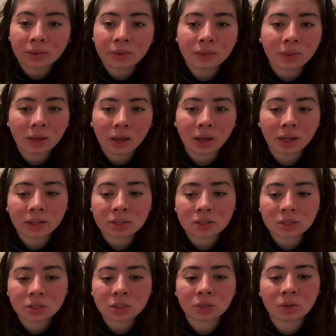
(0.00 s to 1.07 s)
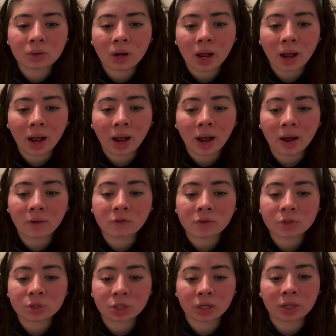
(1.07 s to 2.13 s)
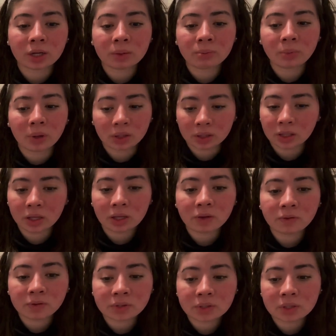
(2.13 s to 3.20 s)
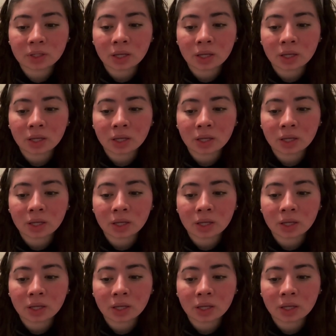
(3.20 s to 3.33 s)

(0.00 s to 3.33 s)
they still have certain beliefs